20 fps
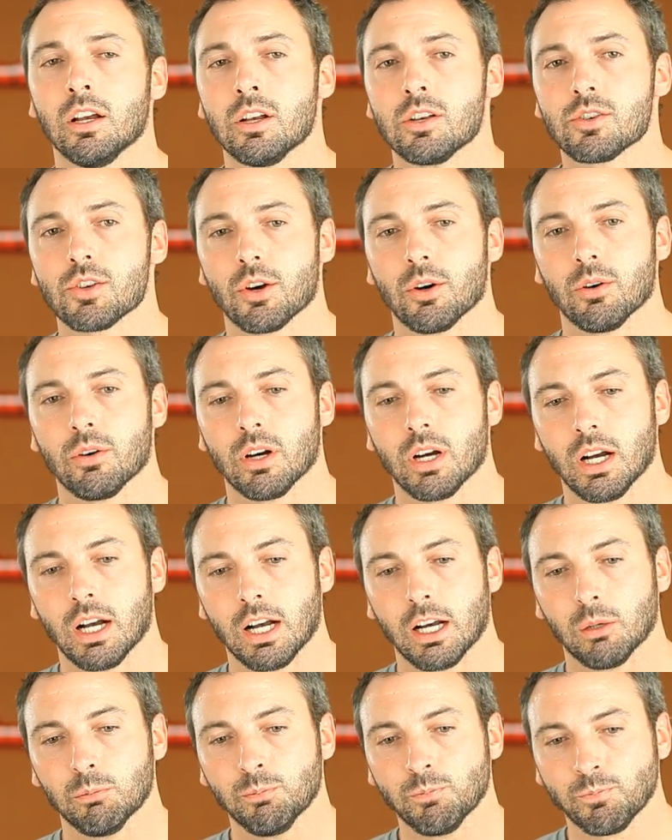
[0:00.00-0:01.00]
So
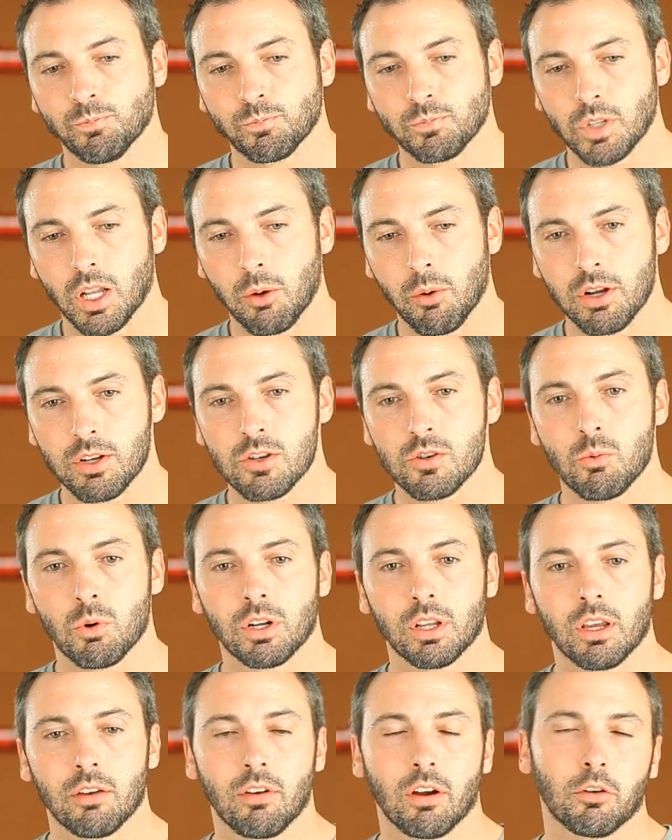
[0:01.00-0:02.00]
anyway, just
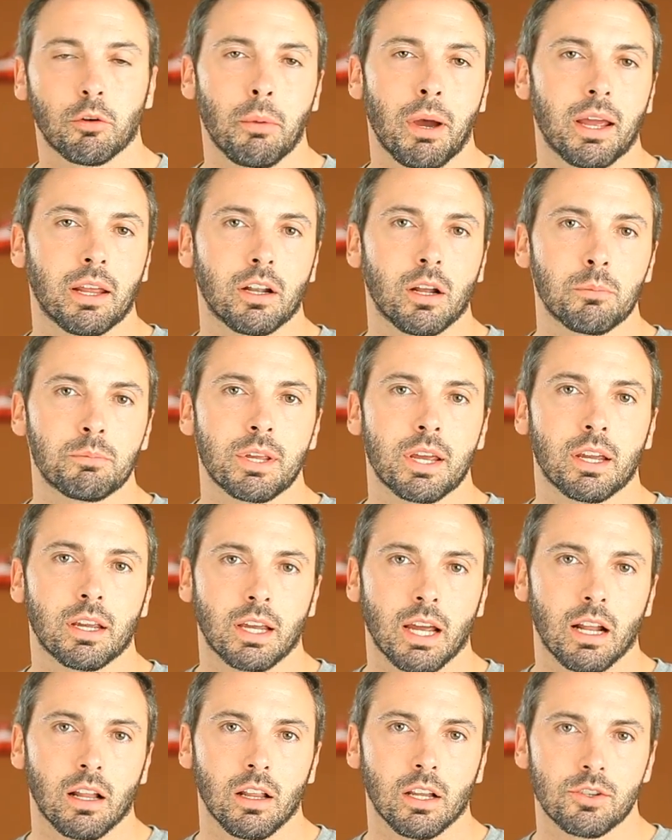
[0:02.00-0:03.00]
wanted to give everybody an update and
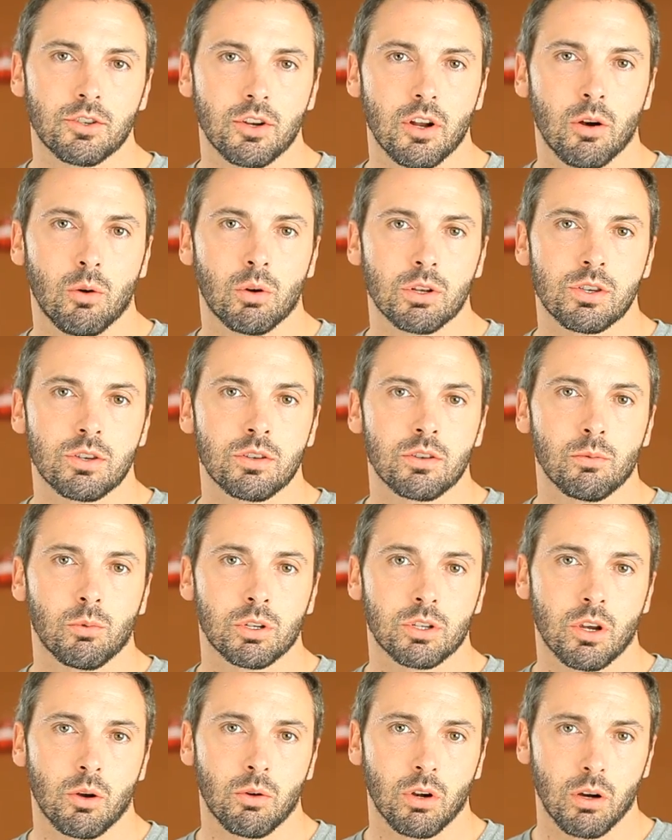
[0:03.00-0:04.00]
kind of let you know
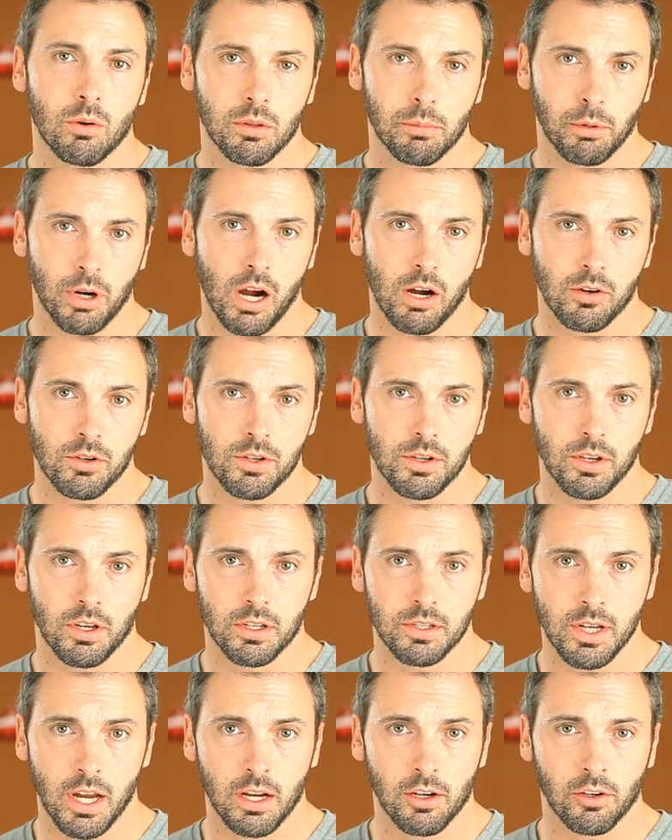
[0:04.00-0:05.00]
what's going on with the progress of the
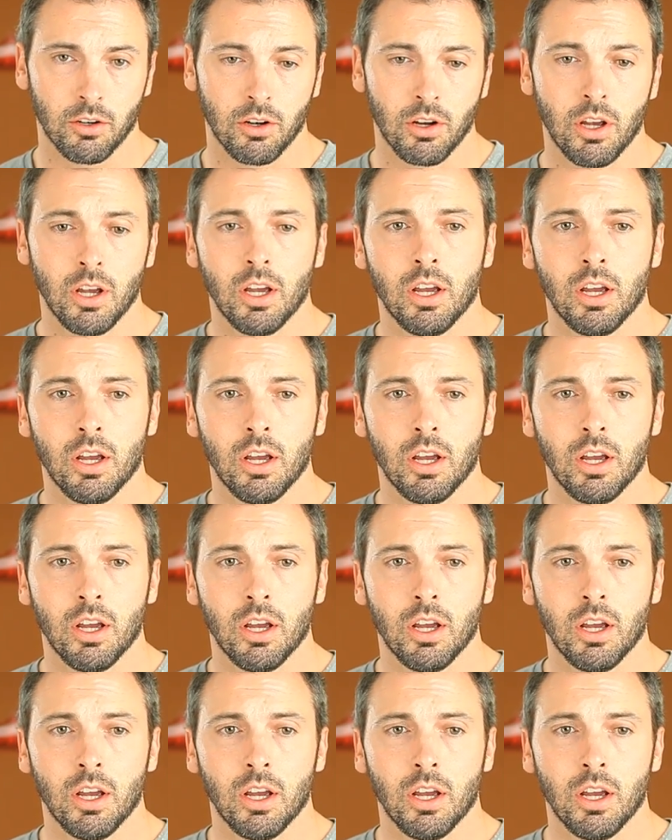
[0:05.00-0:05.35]
container.